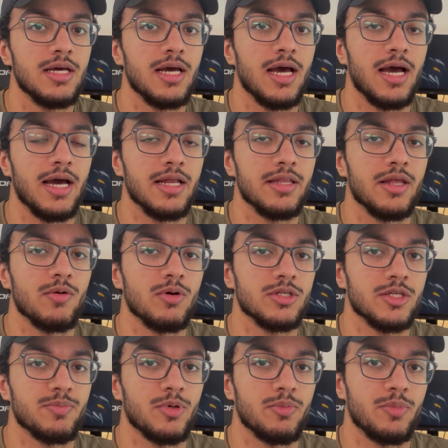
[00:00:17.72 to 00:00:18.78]
And there was
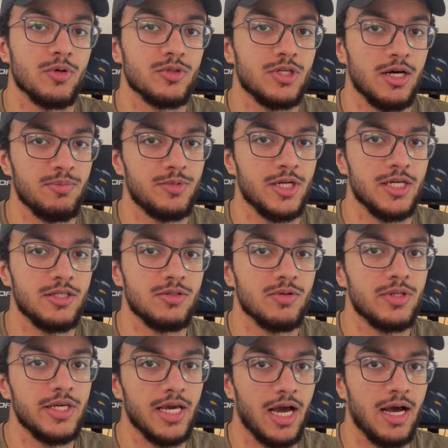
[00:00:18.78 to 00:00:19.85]
a proposed update to
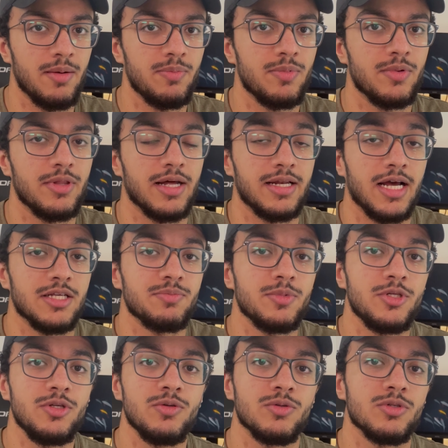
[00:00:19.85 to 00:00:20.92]
the app that has
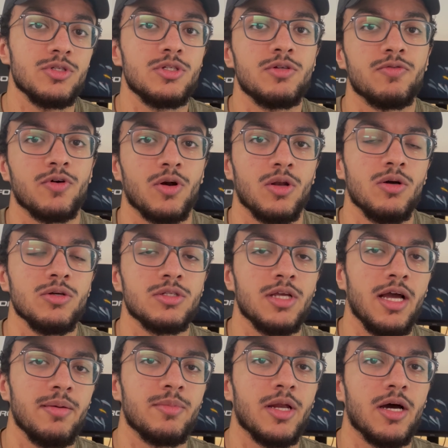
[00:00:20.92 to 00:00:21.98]
been used for a long
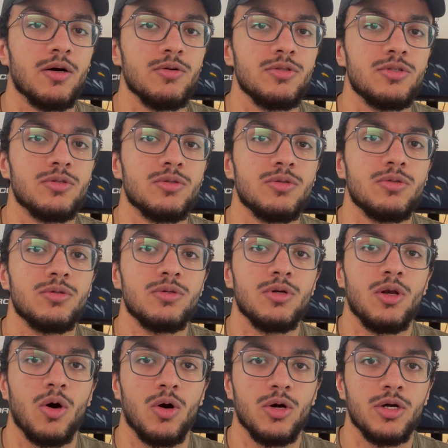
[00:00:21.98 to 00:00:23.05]
time now to
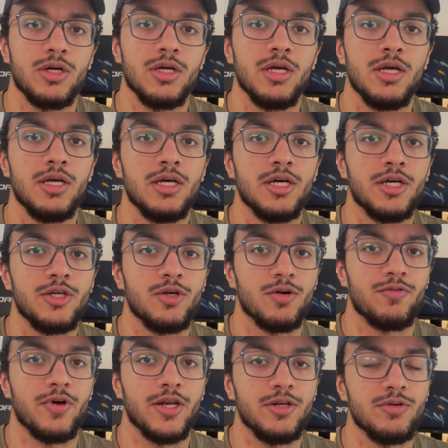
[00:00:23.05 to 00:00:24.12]
log
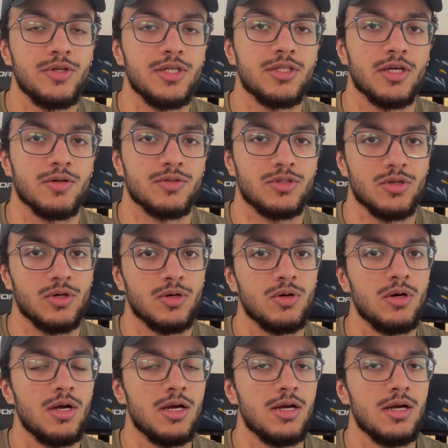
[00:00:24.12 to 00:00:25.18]
your venue details. So